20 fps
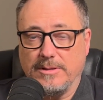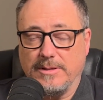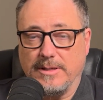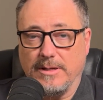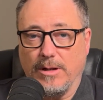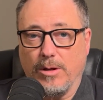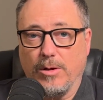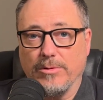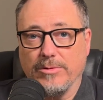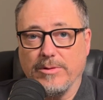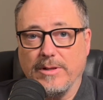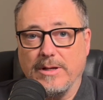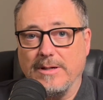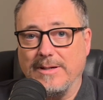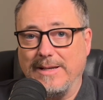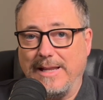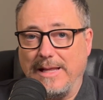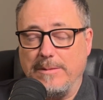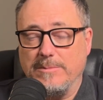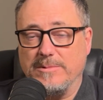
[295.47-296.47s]
And on their
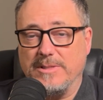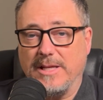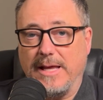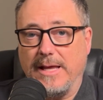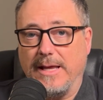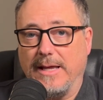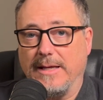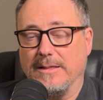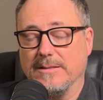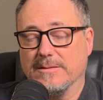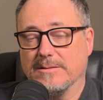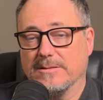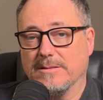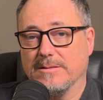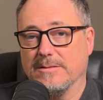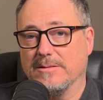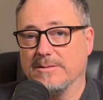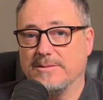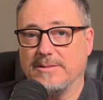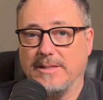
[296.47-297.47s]
name tag, it's
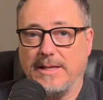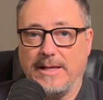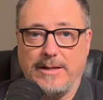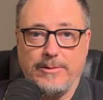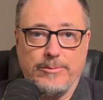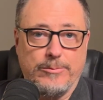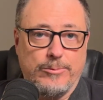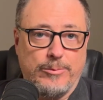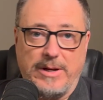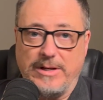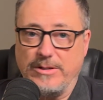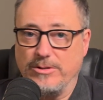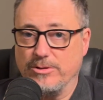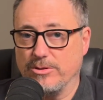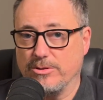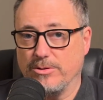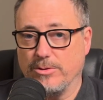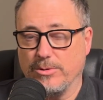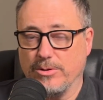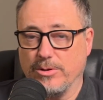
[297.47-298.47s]
going to say
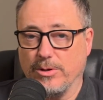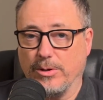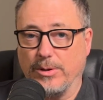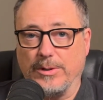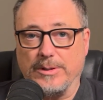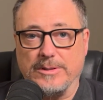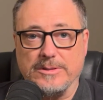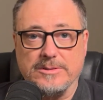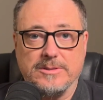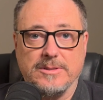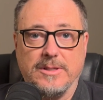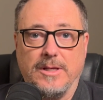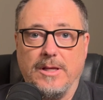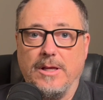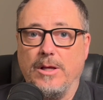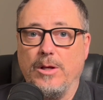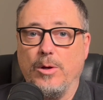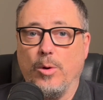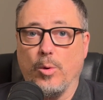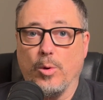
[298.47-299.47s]
registered nurse
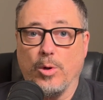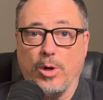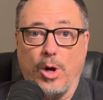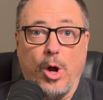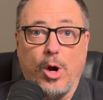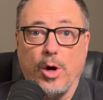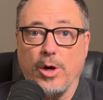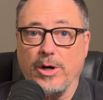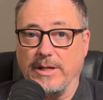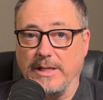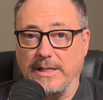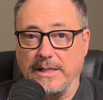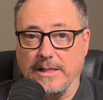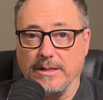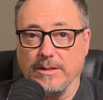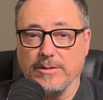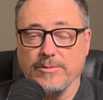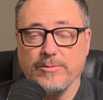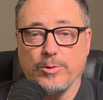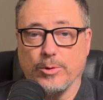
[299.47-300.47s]
or
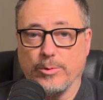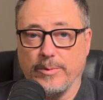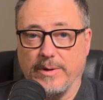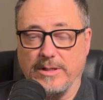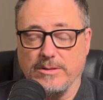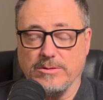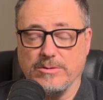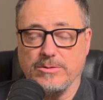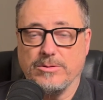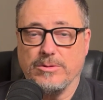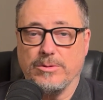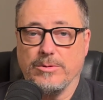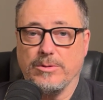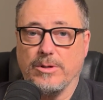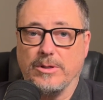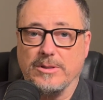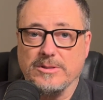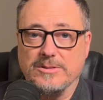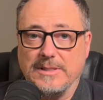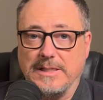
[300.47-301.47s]
RN for registered
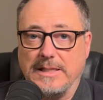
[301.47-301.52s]
nurse.